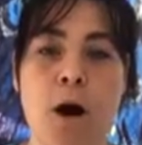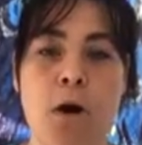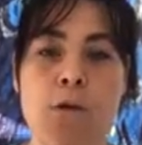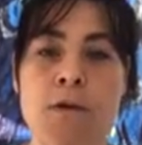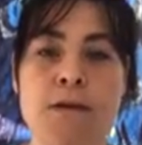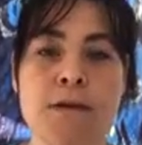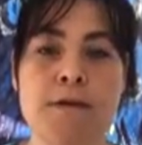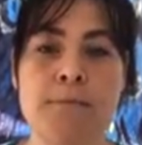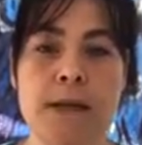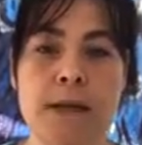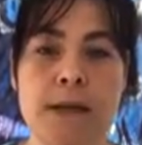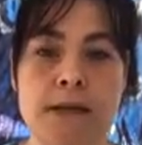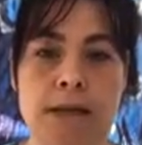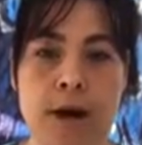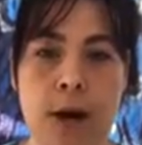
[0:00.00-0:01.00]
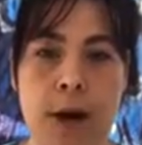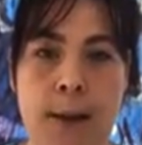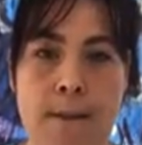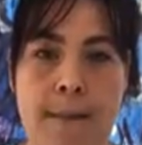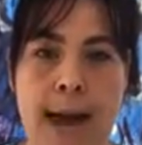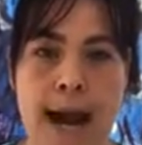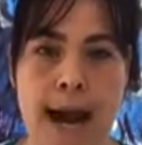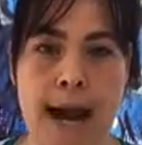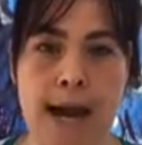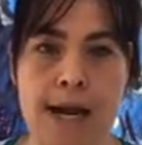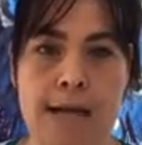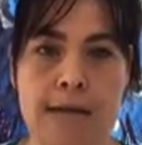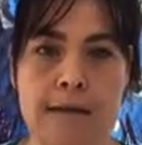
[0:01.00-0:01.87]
most military men